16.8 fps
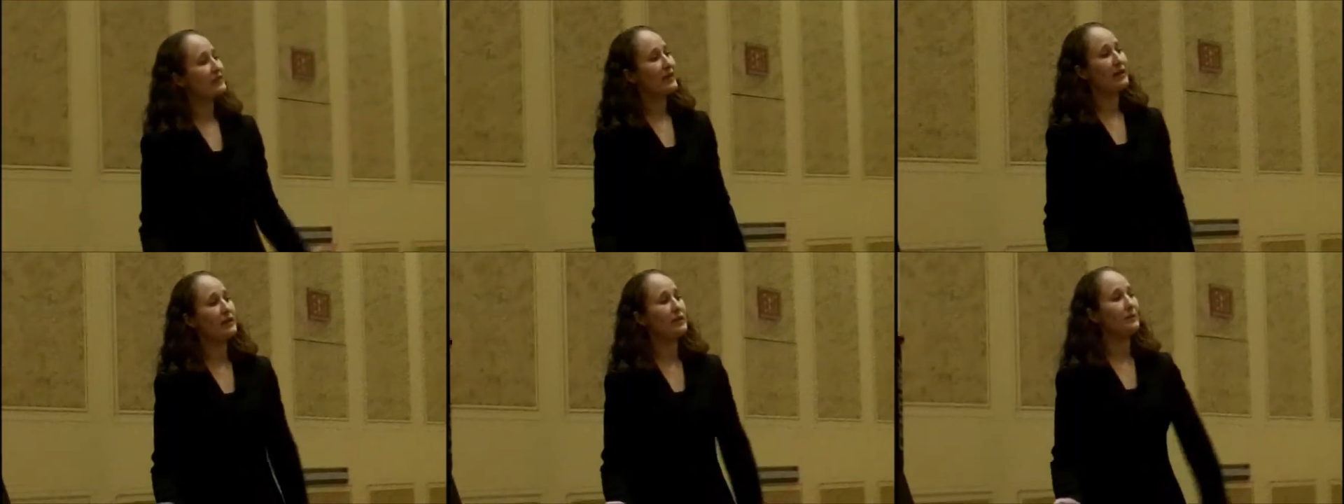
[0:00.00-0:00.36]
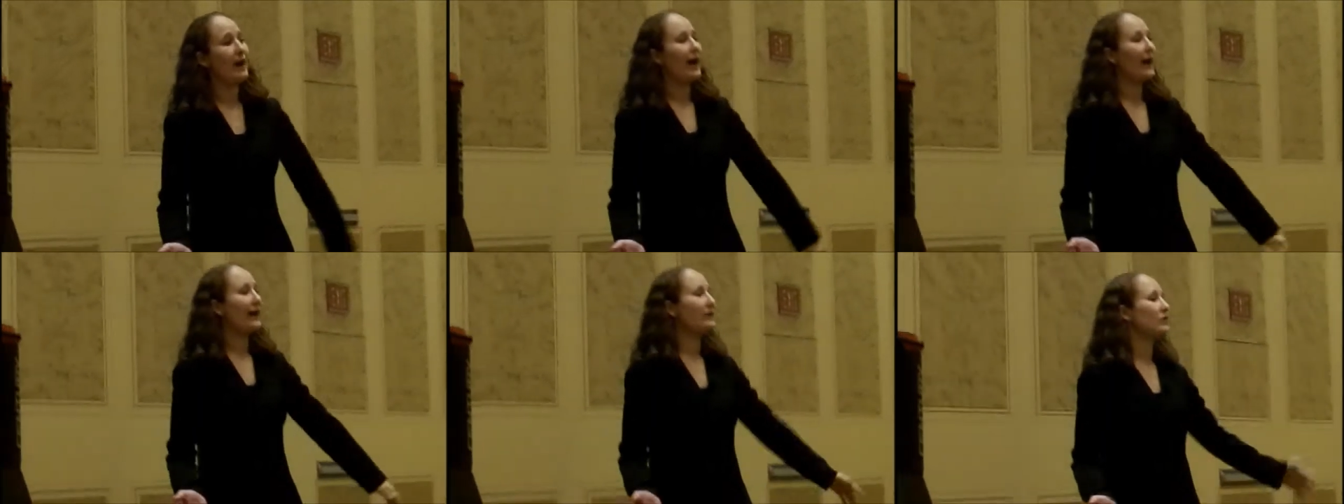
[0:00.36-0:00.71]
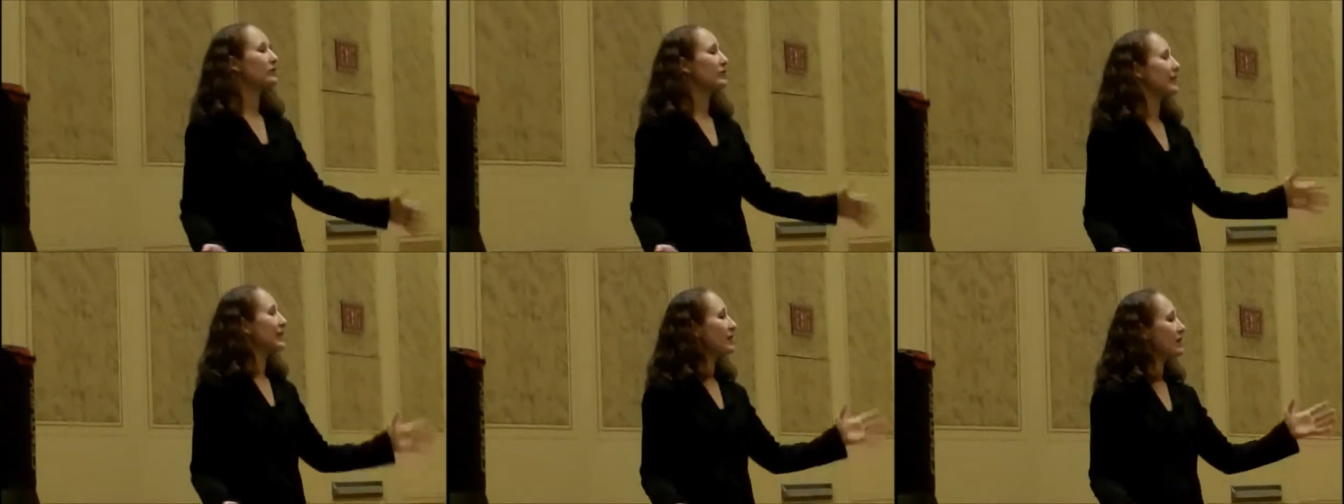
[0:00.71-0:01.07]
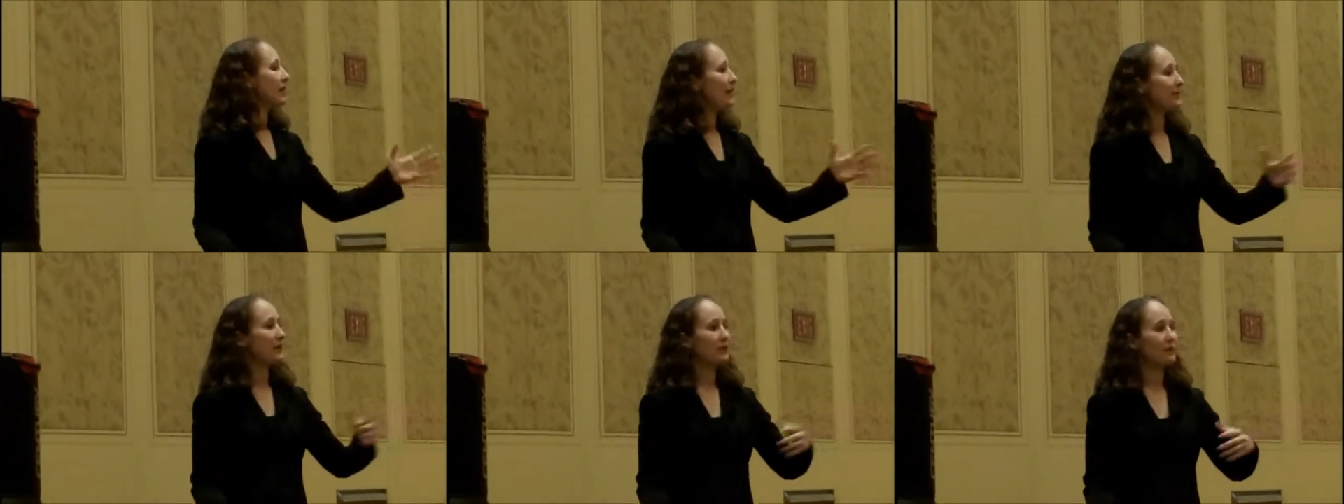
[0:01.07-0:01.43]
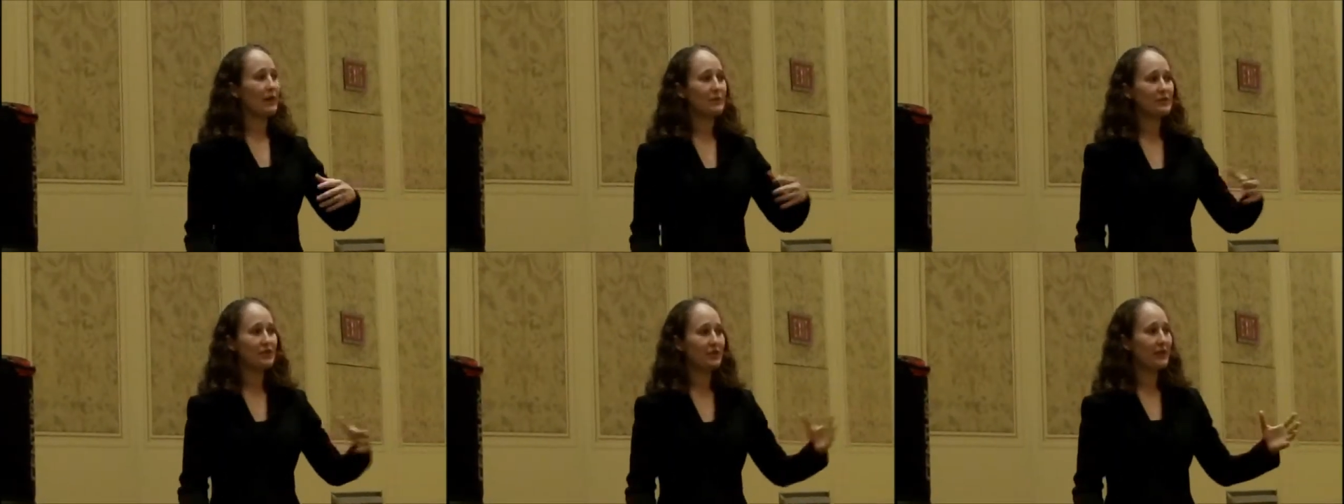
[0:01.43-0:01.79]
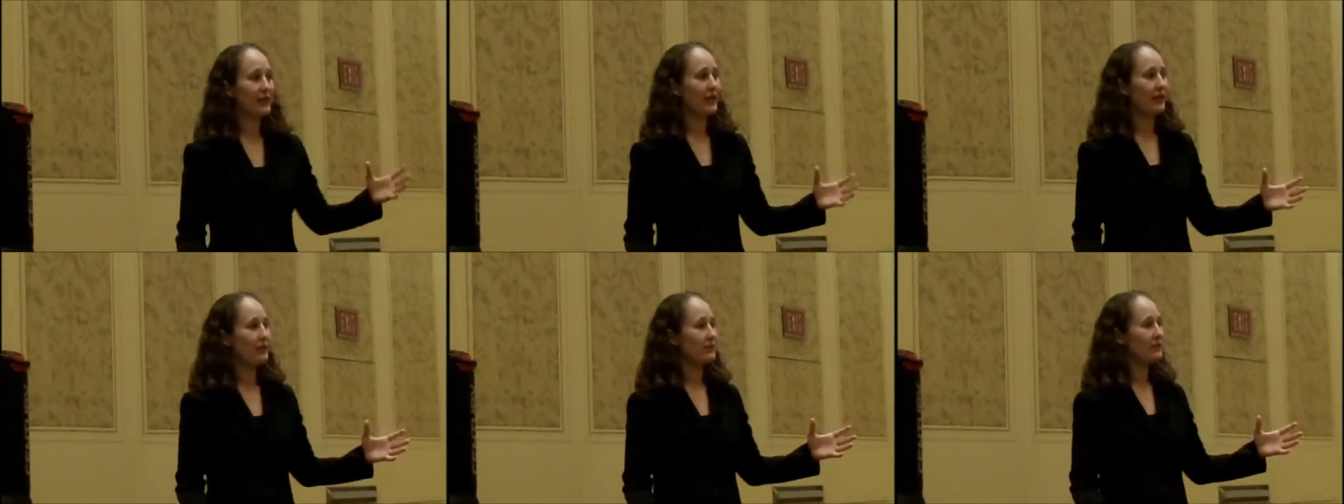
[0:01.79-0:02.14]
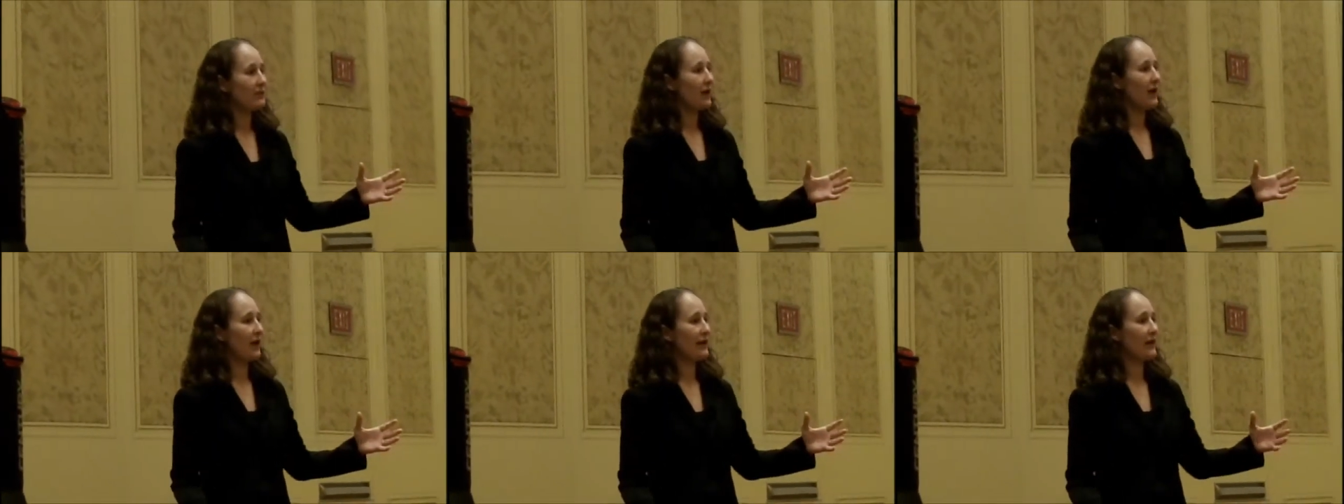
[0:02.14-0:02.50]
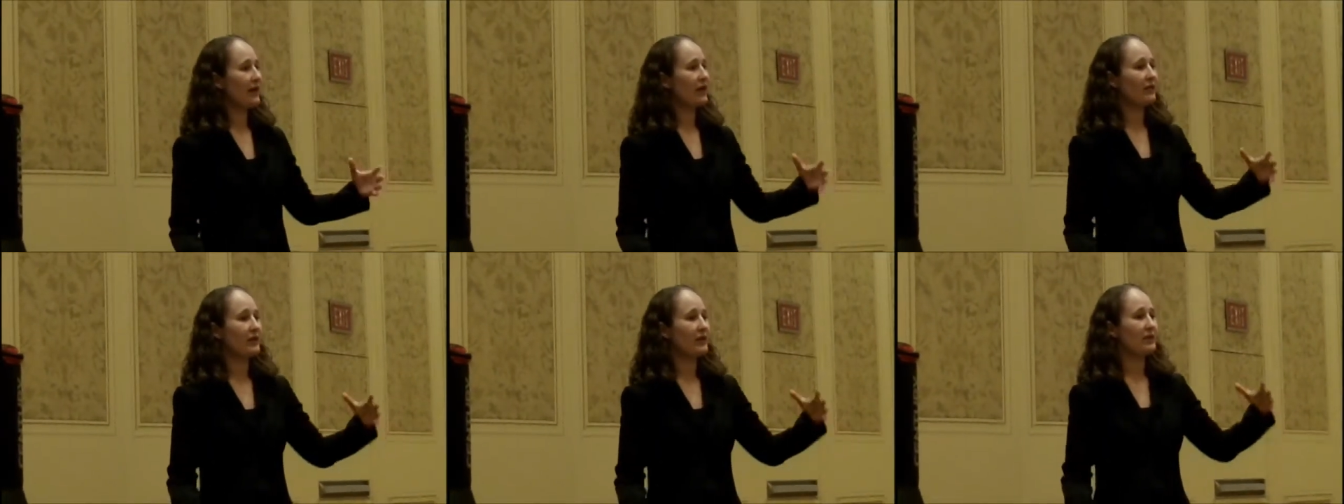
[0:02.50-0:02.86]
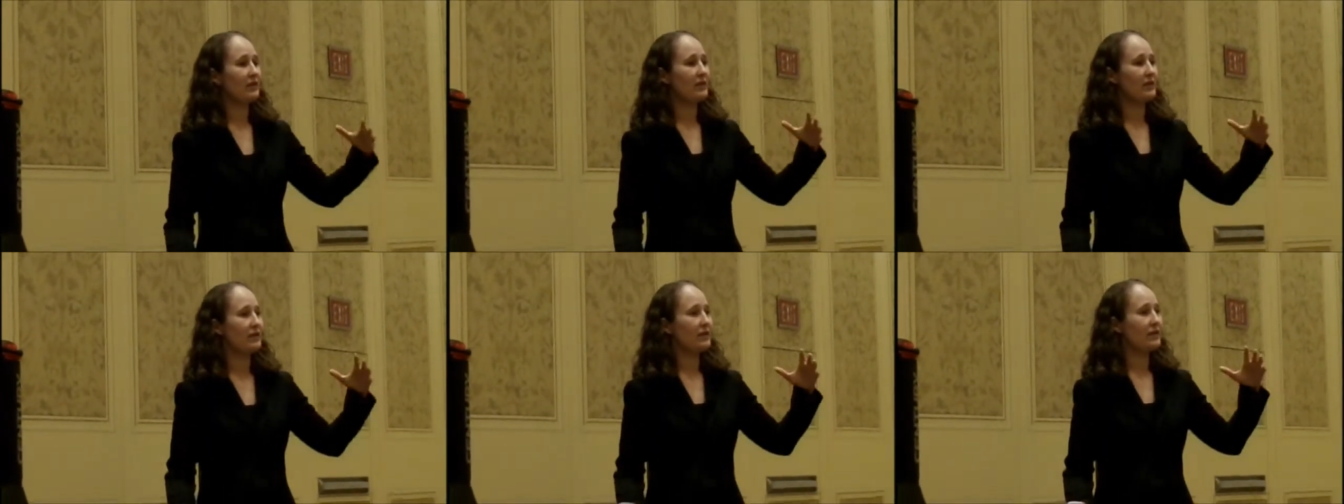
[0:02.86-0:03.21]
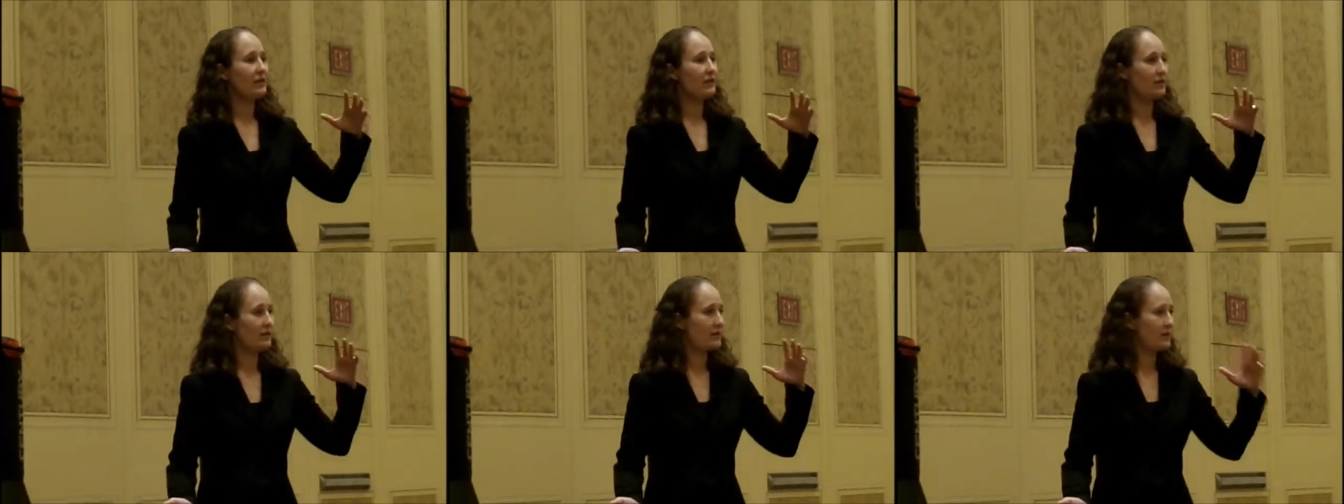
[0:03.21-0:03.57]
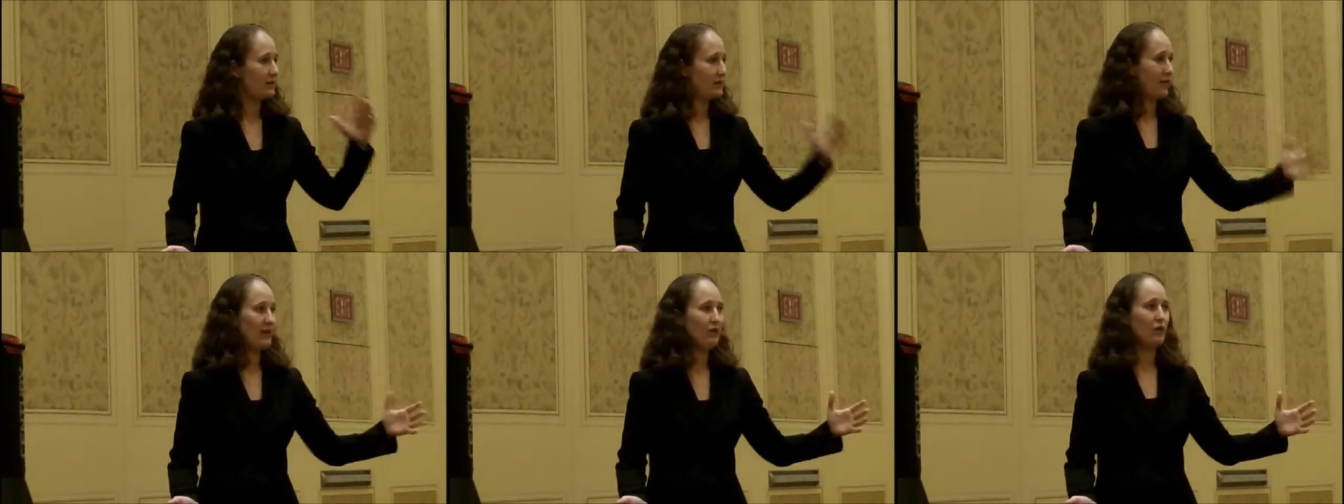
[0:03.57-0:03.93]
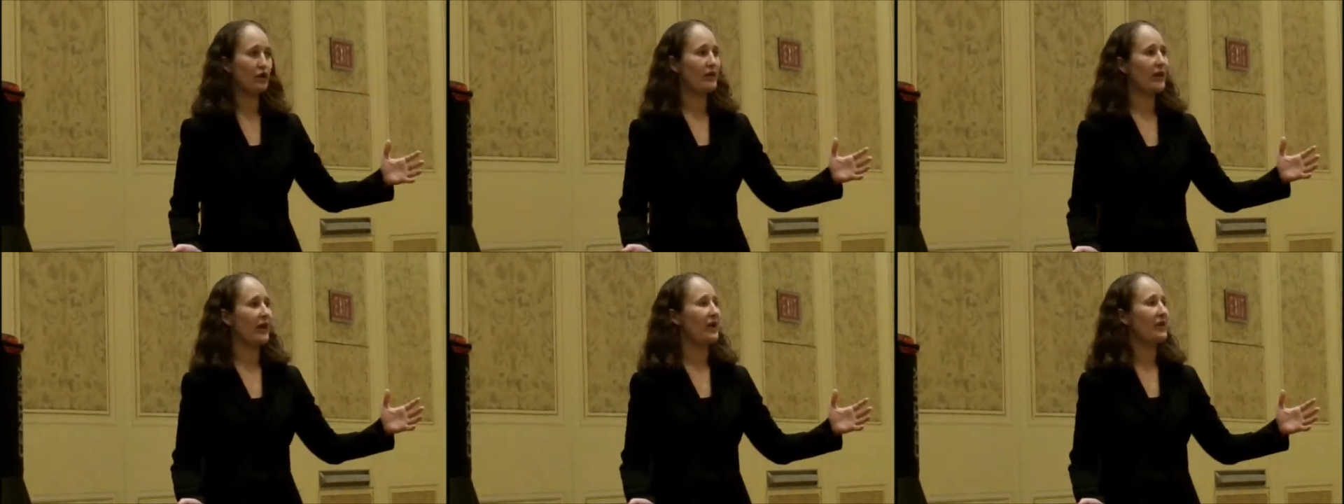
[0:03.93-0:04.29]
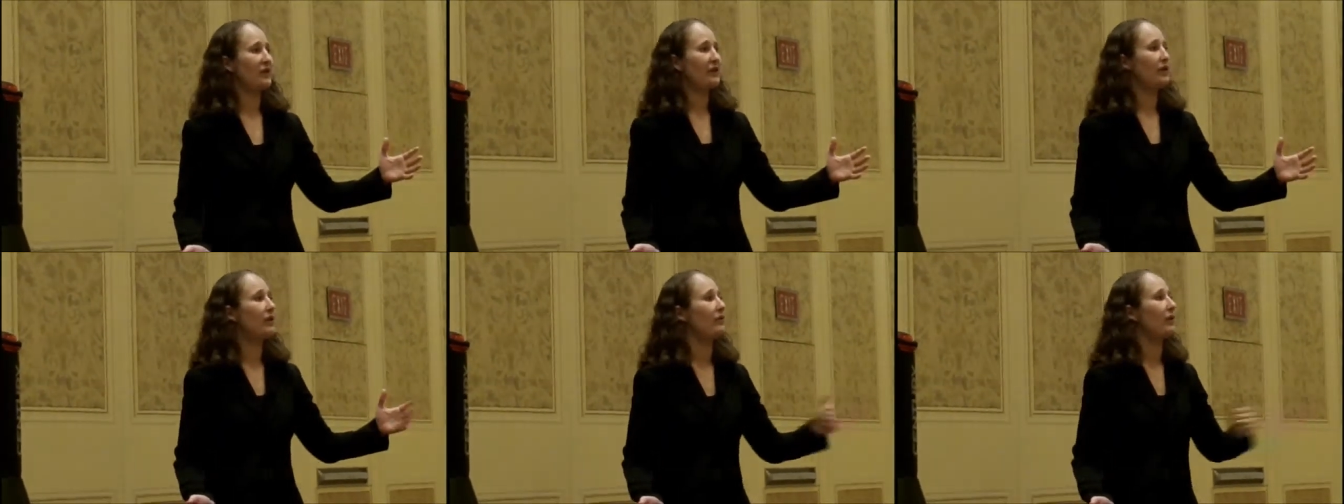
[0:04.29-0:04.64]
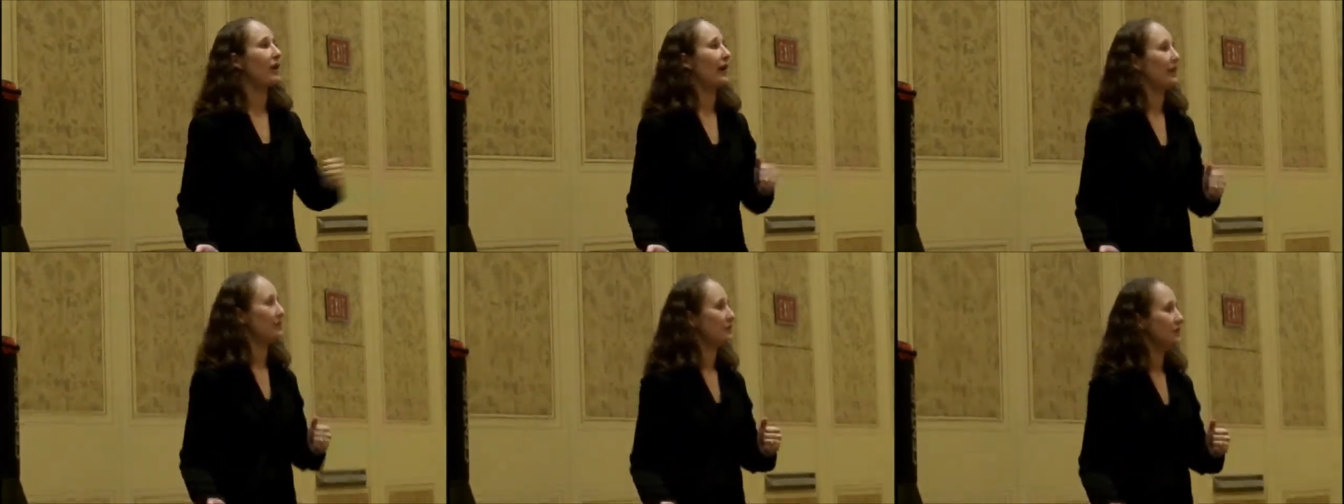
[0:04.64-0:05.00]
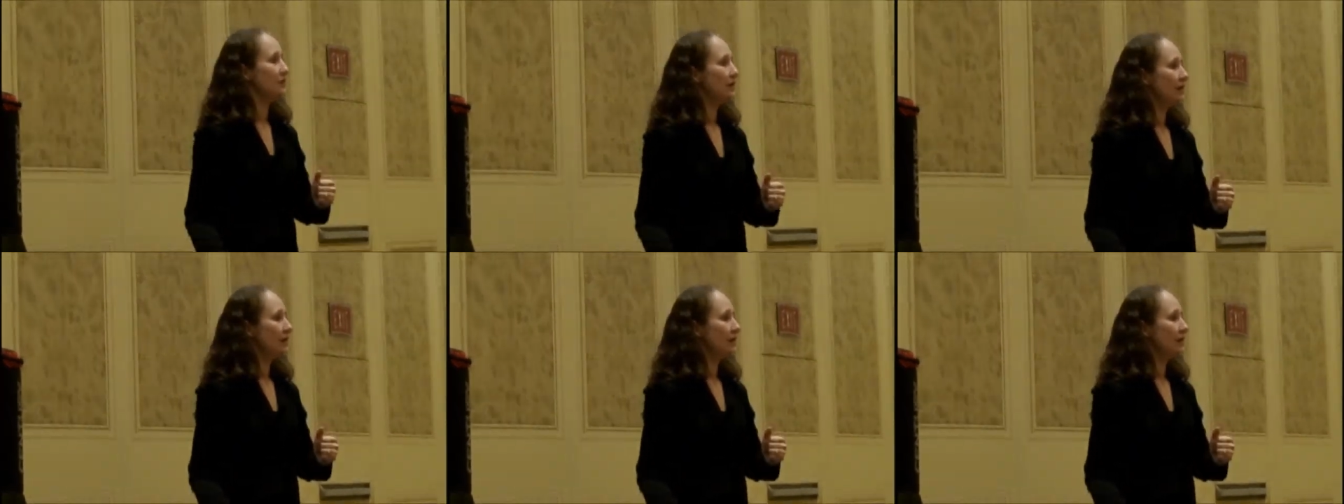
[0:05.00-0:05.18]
tell them. I don't care how many reps you get in. I care that they learn how to do it right.